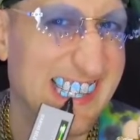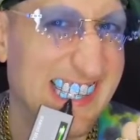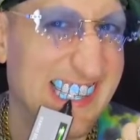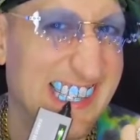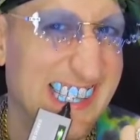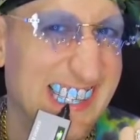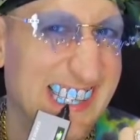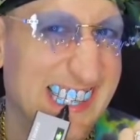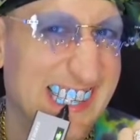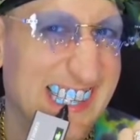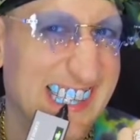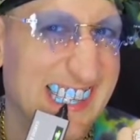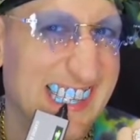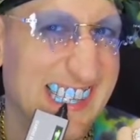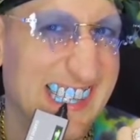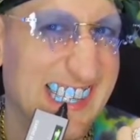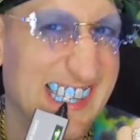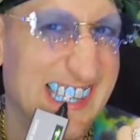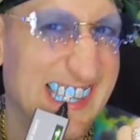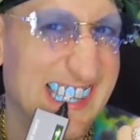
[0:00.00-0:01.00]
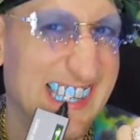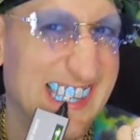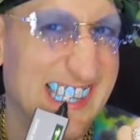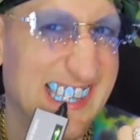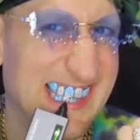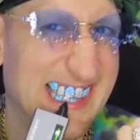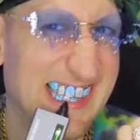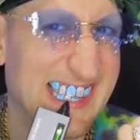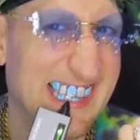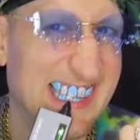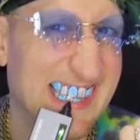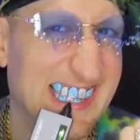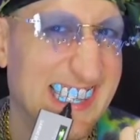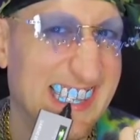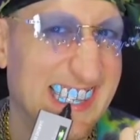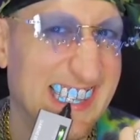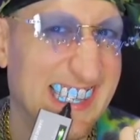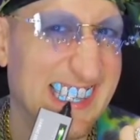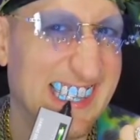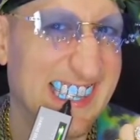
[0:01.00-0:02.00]

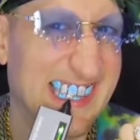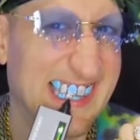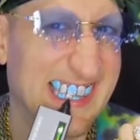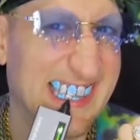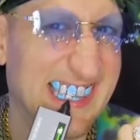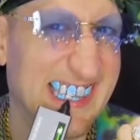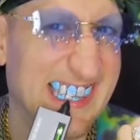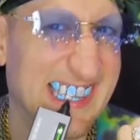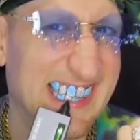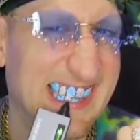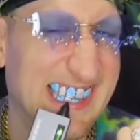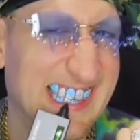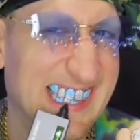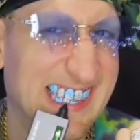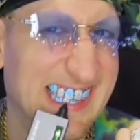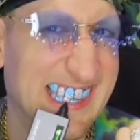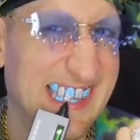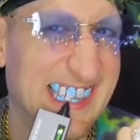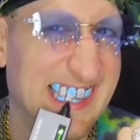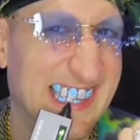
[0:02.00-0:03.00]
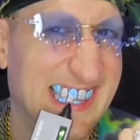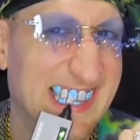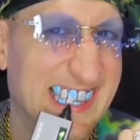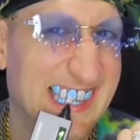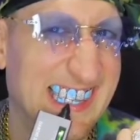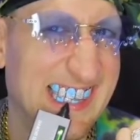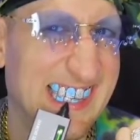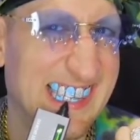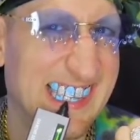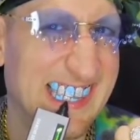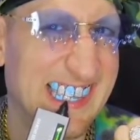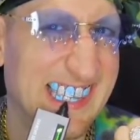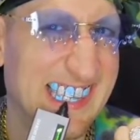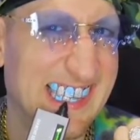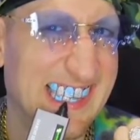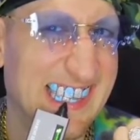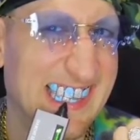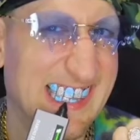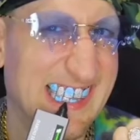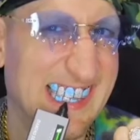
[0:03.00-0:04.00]

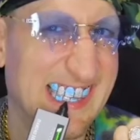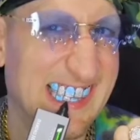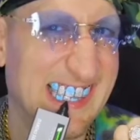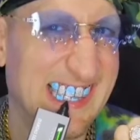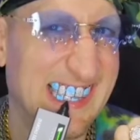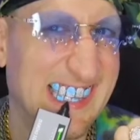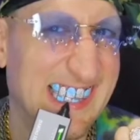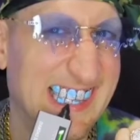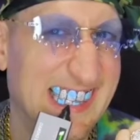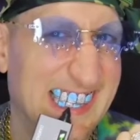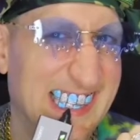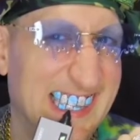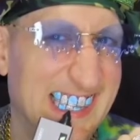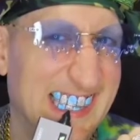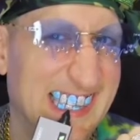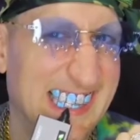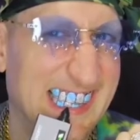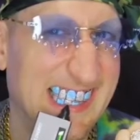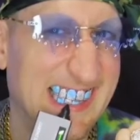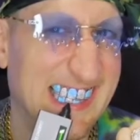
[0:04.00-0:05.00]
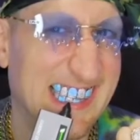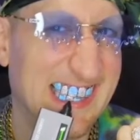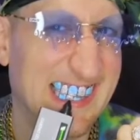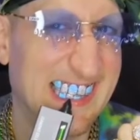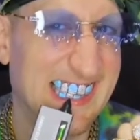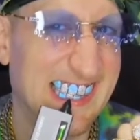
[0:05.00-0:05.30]
[no speech]